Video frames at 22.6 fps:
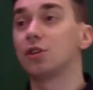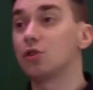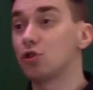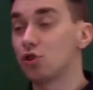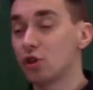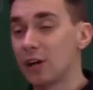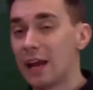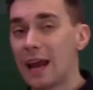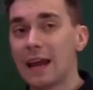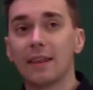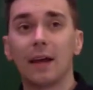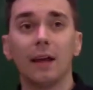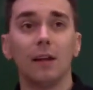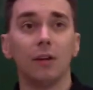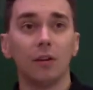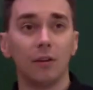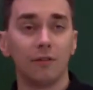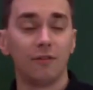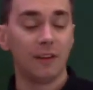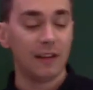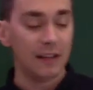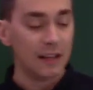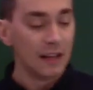create that
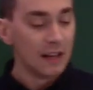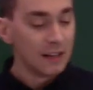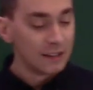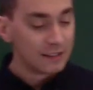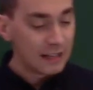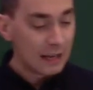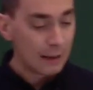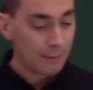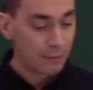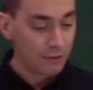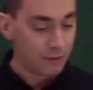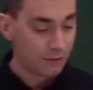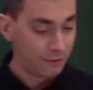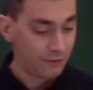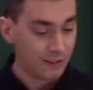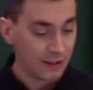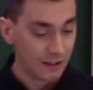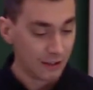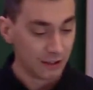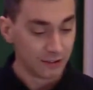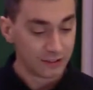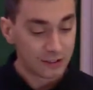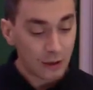lovely depth of field.